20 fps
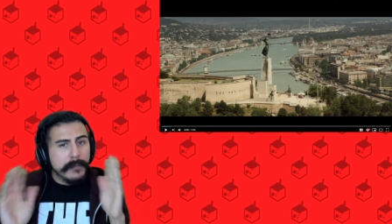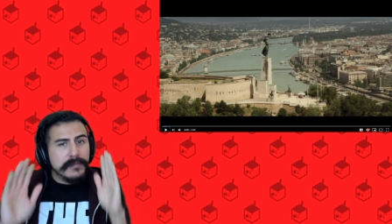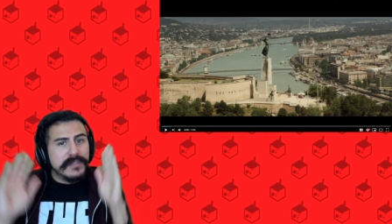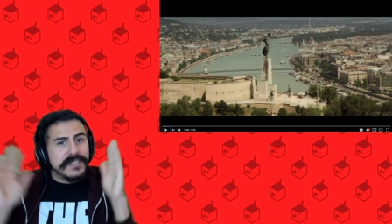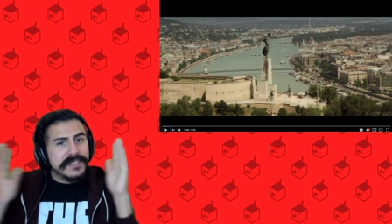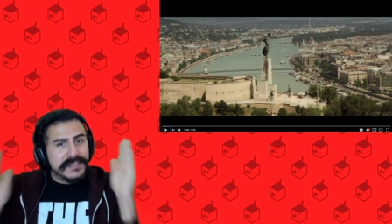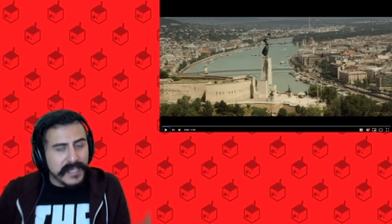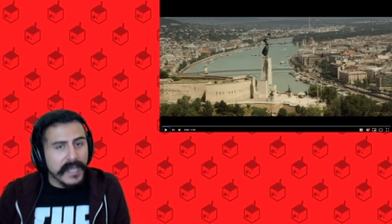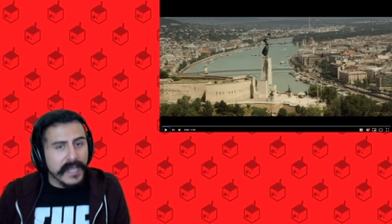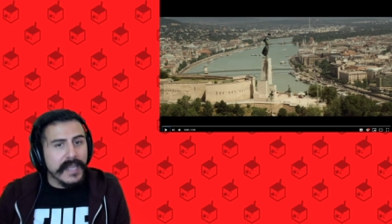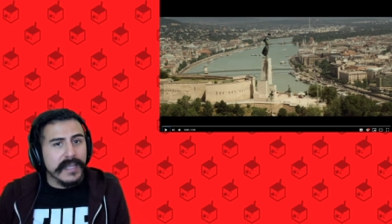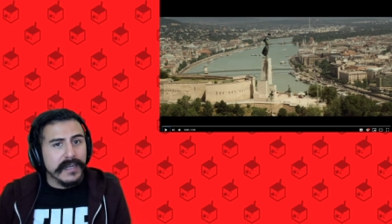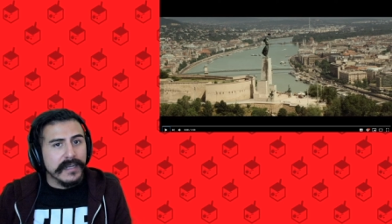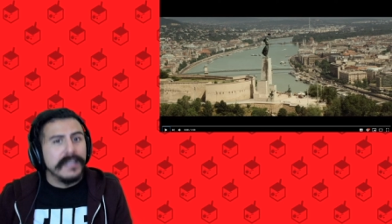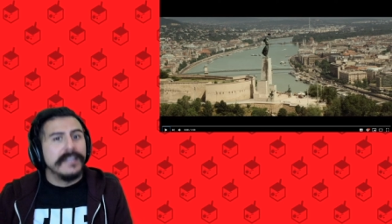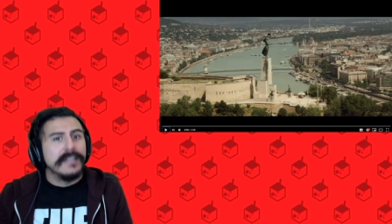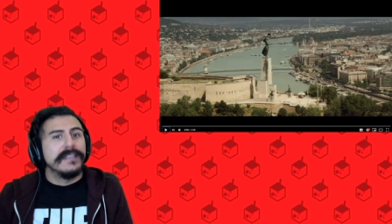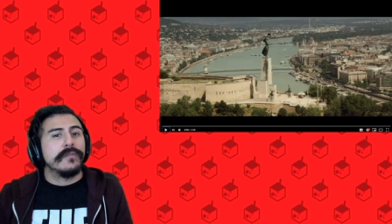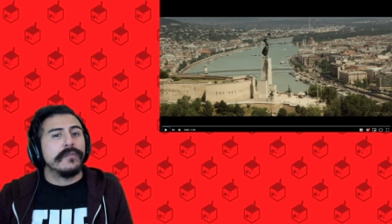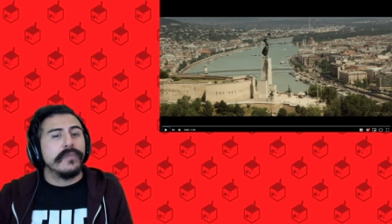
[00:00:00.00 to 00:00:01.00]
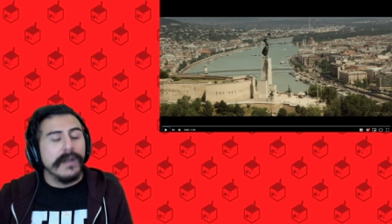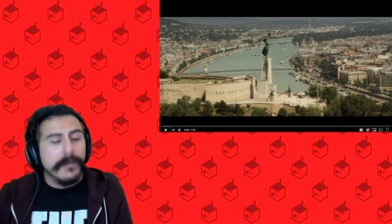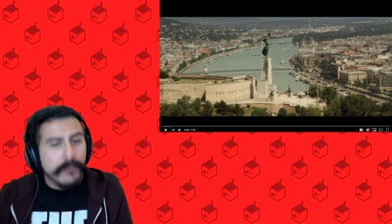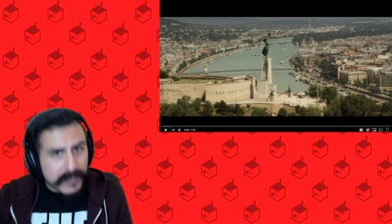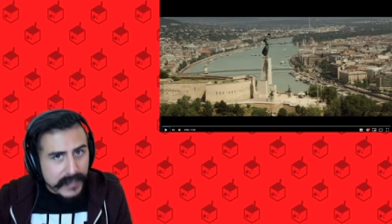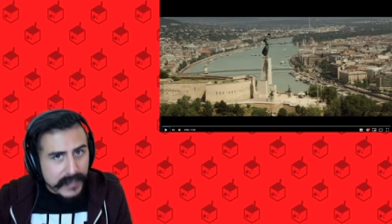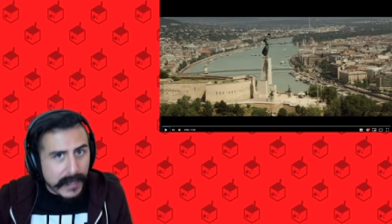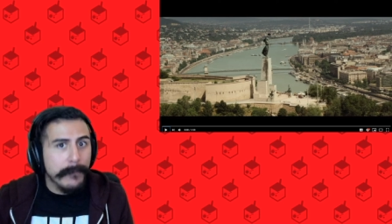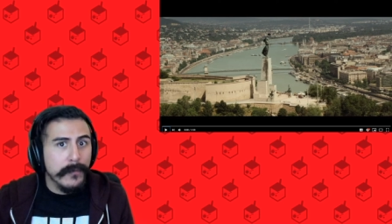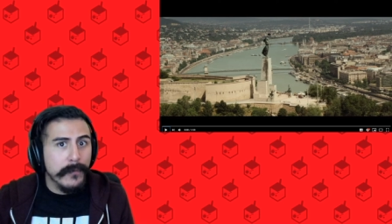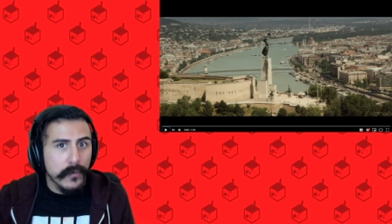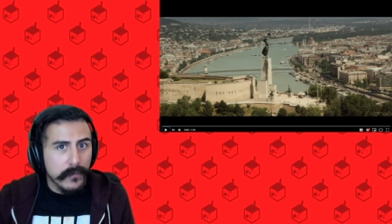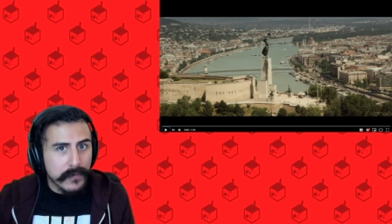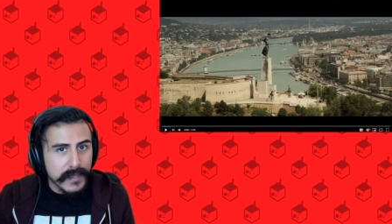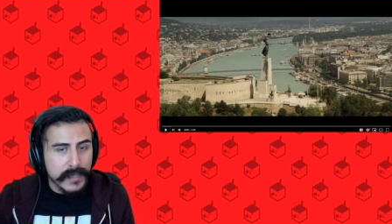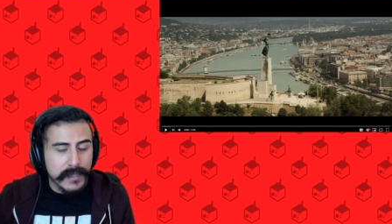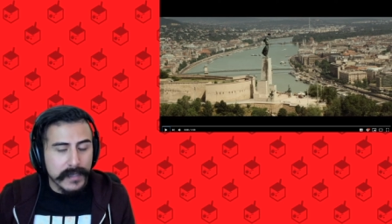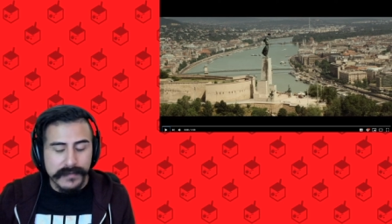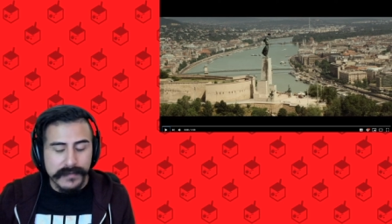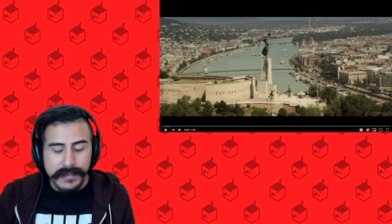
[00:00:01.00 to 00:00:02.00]
I'm just saying, that's what every damn
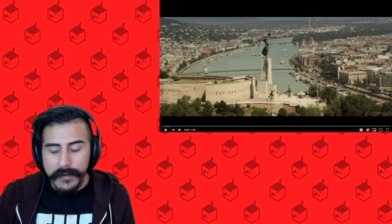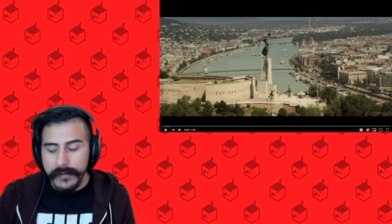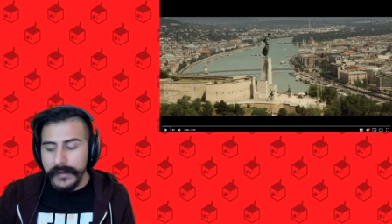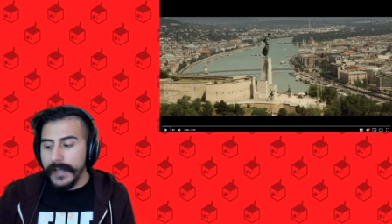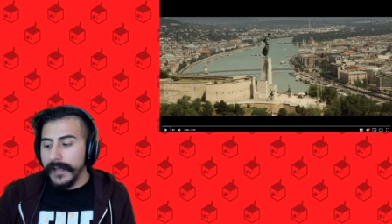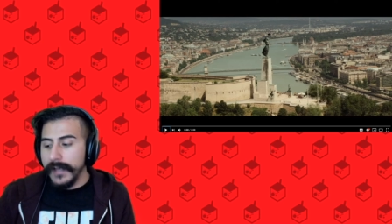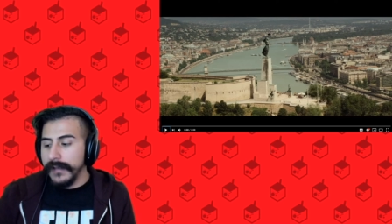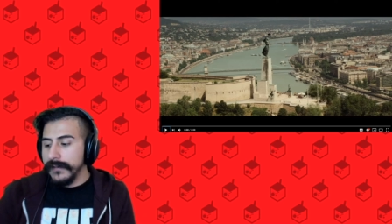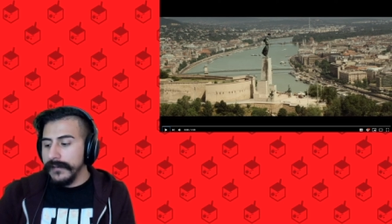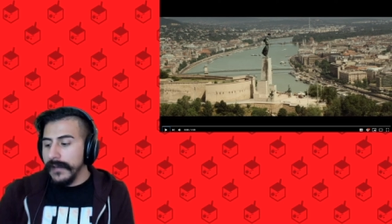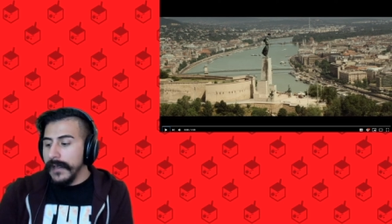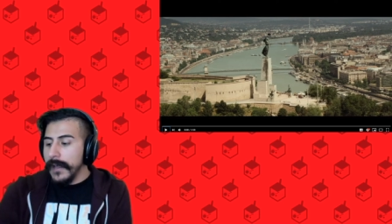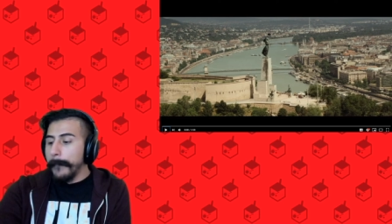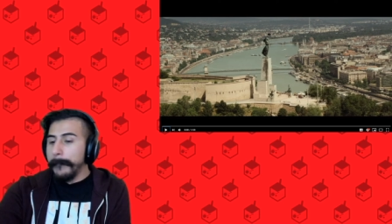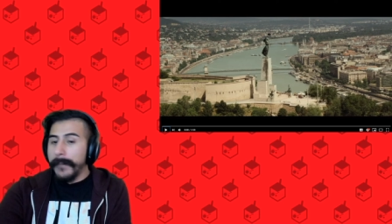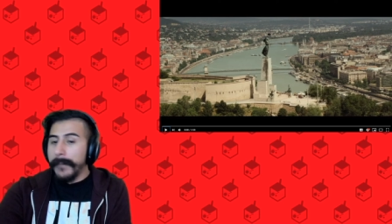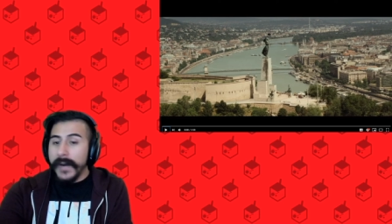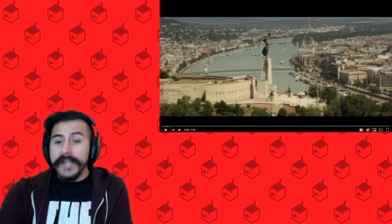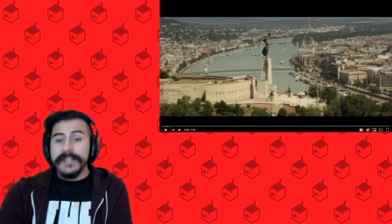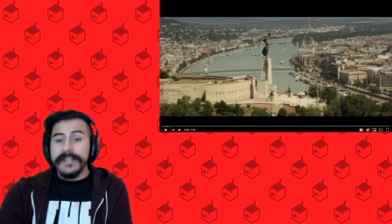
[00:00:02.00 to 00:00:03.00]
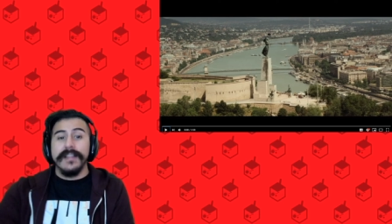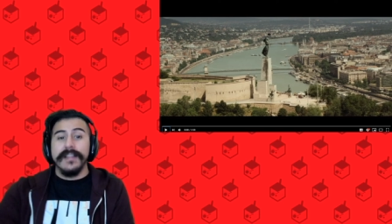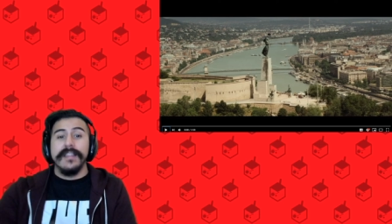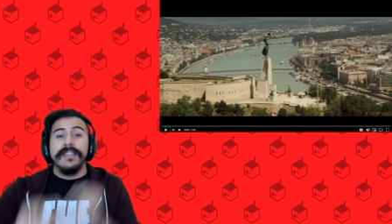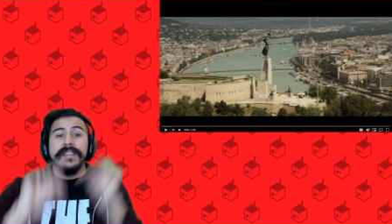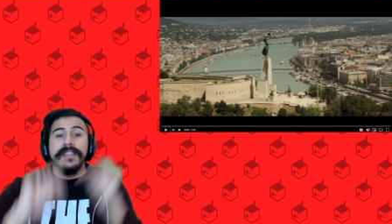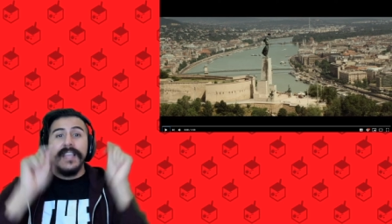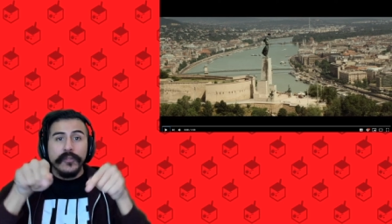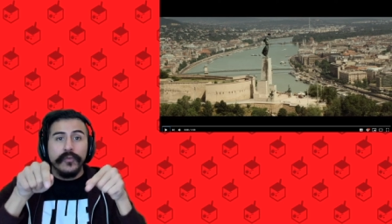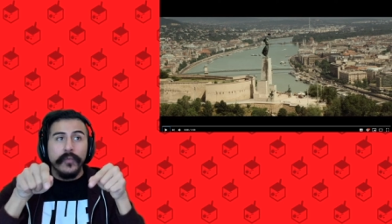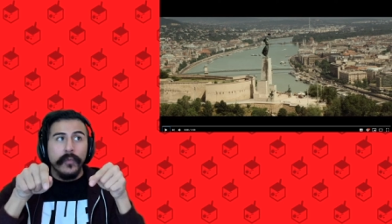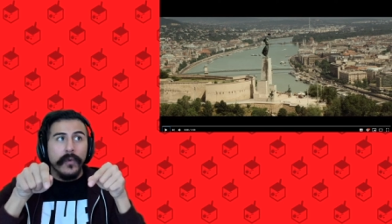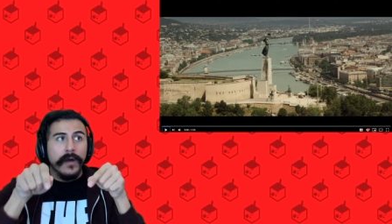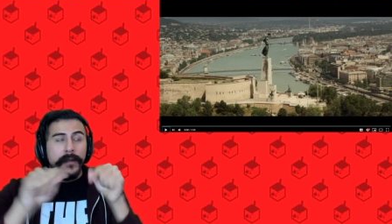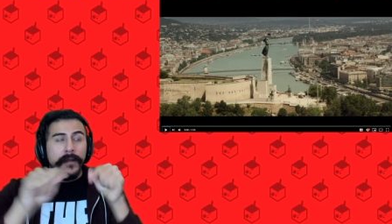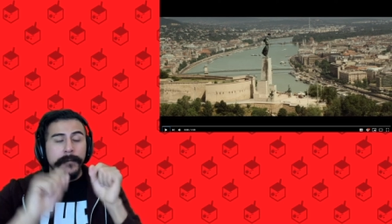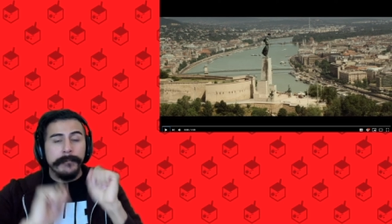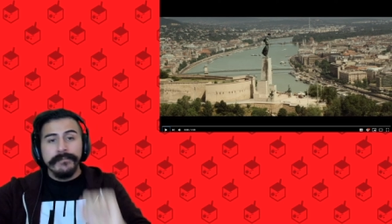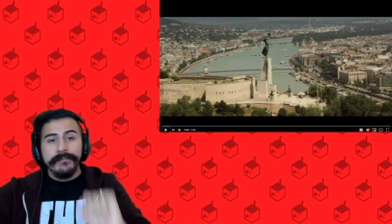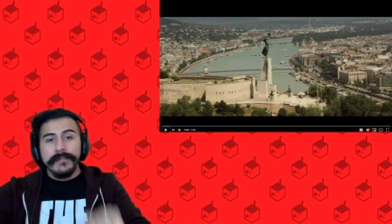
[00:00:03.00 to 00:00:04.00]
movie is nowadays. But this
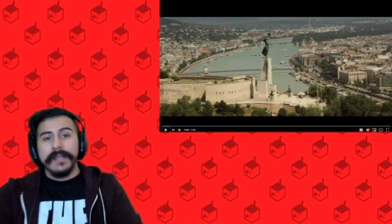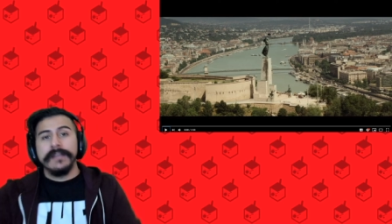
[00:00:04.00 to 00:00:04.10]
one